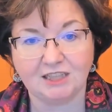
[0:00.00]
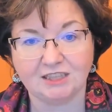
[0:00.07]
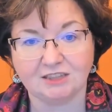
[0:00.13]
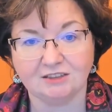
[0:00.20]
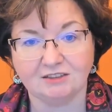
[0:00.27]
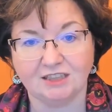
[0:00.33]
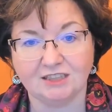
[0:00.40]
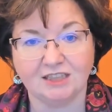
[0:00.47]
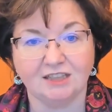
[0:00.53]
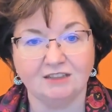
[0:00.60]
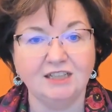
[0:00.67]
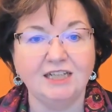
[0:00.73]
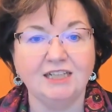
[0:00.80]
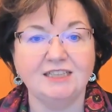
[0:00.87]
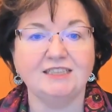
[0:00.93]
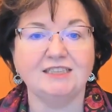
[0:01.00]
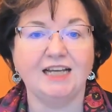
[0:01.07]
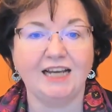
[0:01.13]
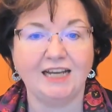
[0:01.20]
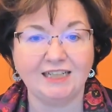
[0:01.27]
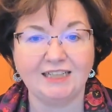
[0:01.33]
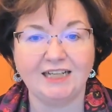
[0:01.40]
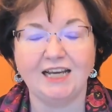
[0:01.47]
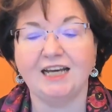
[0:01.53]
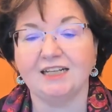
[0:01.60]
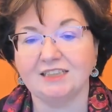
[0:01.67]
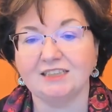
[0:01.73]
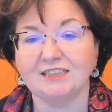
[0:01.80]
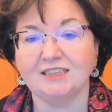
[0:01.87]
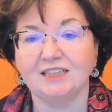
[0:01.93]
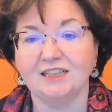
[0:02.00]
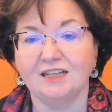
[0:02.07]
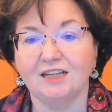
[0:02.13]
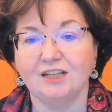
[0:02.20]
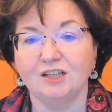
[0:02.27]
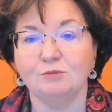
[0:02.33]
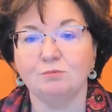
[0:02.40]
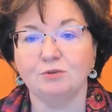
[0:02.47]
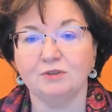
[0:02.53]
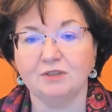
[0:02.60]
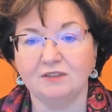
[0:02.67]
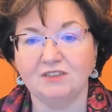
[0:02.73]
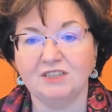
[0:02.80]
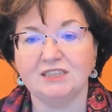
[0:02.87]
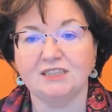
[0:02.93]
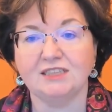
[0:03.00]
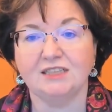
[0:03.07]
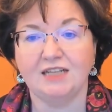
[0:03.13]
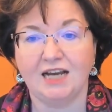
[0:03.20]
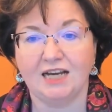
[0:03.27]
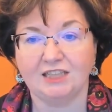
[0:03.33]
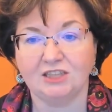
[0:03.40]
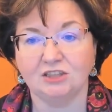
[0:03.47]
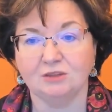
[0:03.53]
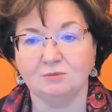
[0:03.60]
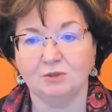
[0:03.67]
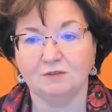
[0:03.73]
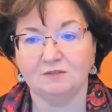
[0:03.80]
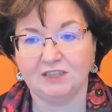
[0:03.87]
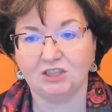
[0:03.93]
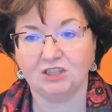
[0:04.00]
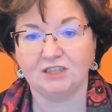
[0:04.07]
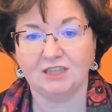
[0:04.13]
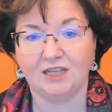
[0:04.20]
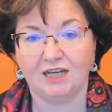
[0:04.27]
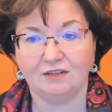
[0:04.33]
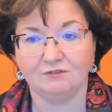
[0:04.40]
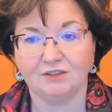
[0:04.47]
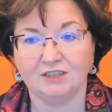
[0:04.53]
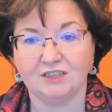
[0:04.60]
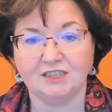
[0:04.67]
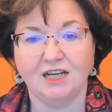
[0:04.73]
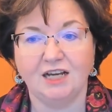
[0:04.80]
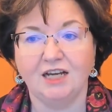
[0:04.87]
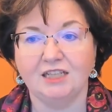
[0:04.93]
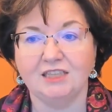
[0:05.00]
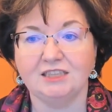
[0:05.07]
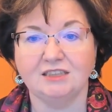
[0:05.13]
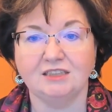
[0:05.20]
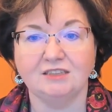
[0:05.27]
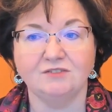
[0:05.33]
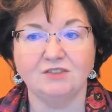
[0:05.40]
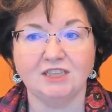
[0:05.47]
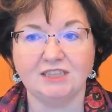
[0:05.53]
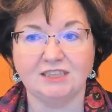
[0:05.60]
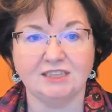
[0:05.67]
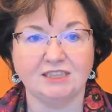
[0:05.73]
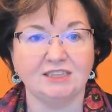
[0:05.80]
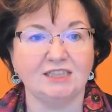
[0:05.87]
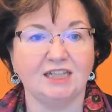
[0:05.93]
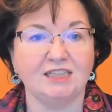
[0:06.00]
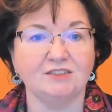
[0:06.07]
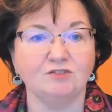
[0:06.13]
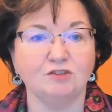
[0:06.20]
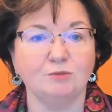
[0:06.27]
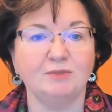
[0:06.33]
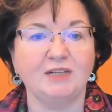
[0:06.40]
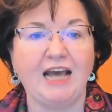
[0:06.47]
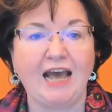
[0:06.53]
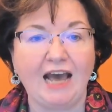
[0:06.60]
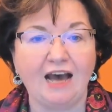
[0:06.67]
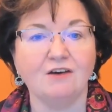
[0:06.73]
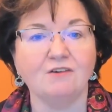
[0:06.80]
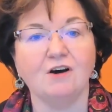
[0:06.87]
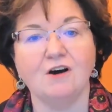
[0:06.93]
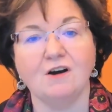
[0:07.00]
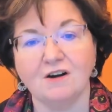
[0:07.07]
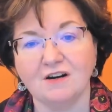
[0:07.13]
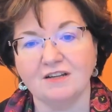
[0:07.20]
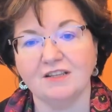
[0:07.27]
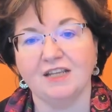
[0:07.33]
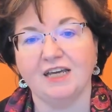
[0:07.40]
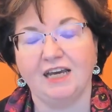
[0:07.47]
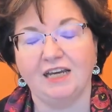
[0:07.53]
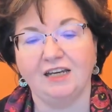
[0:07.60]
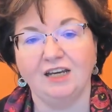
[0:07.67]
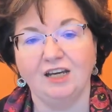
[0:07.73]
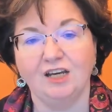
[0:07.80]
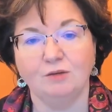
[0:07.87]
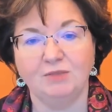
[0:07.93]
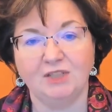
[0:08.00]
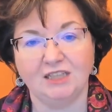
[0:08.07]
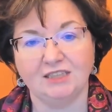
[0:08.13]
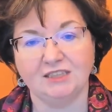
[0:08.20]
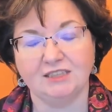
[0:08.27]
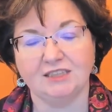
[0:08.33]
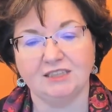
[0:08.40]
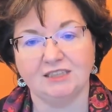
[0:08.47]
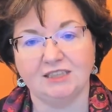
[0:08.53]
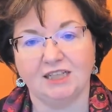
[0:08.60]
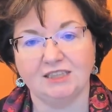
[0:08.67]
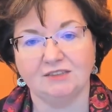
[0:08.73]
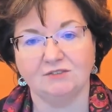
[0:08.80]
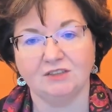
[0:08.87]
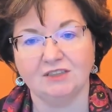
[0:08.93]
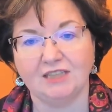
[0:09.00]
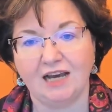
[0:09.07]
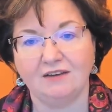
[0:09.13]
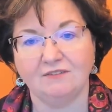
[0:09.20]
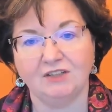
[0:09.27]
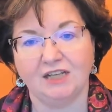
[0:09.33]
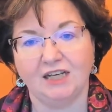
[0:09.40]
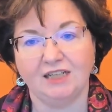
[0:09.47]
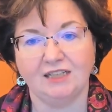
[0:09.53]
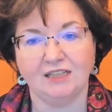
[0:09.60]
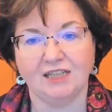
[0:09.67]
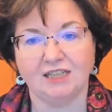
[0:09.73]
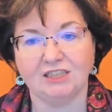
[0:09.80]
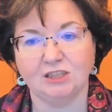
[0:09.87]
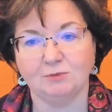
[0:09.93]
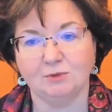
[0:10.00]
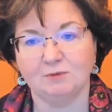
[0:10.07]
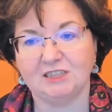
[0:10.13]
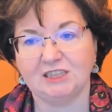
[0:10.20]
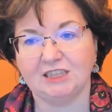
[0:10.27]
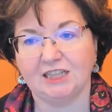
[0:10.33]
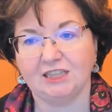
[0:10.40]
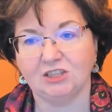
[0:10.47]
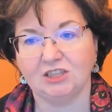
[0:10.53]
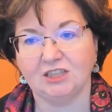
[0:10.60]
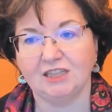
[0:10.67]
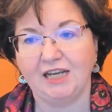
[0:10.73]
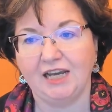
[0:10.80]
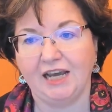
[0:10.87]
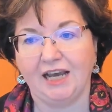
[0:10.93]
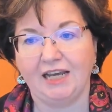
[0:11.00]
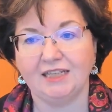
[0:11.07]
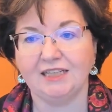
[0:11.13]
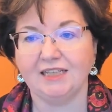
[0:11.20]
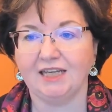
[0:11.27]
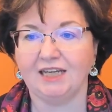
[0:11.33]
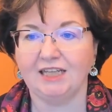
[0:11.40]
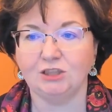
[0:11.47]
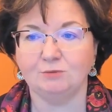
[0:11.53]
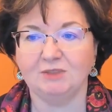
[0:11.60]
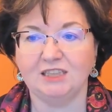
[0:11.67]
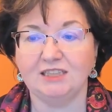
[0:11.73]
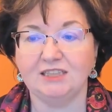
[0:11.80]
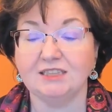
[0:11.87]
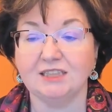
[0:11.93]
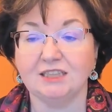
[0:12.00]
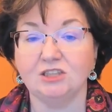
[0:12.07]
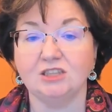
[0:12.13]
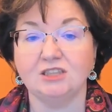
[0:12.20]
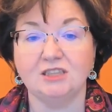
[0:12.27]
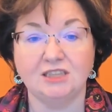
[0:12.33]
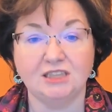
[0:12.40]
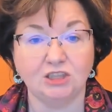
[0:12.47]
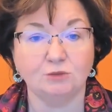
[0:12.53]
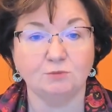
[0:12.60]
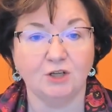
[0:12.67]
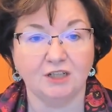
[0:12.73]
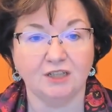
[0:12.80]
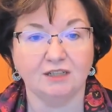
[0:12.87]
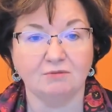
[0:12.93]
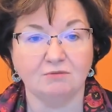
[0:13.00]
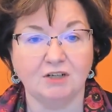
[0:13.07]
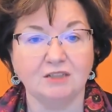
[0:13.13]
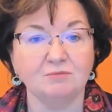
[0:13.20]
rates are also 10x the previous national prevention efforts. So it's very successful, but how are they being successful navigating customer retention and engagement in such a niche market?